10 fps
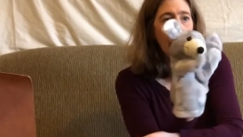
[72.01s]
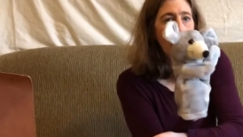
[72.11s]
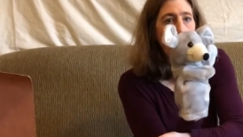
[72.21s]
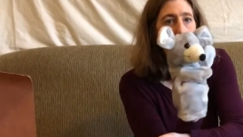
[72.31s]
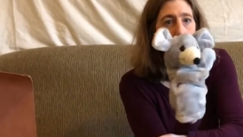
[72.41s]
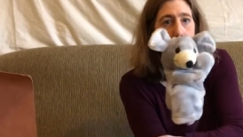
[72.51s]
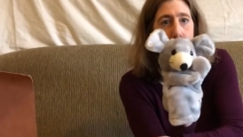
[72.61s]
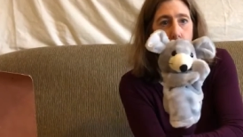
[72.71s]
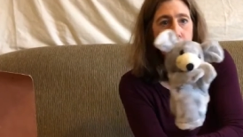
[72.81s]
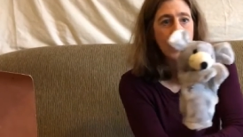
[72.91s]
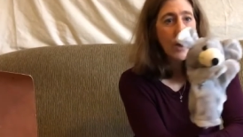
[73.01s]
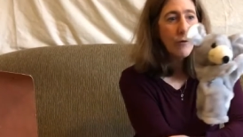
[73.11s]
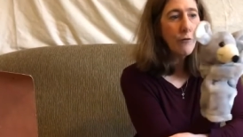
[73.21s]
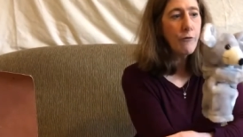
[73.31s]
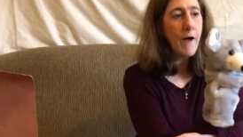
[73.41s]
The mouse
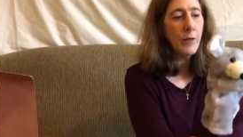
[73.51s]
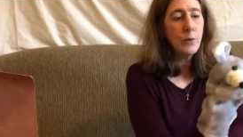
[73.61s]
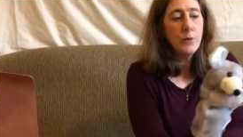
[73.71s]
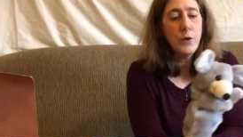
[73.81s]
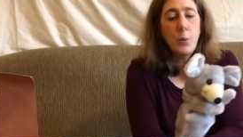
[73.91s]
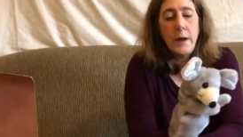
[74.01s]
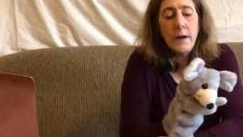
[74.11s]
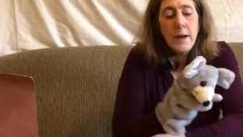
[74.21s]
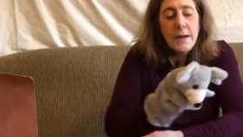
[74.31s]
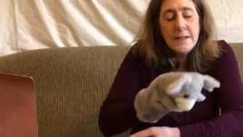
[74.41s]
followed the wheat.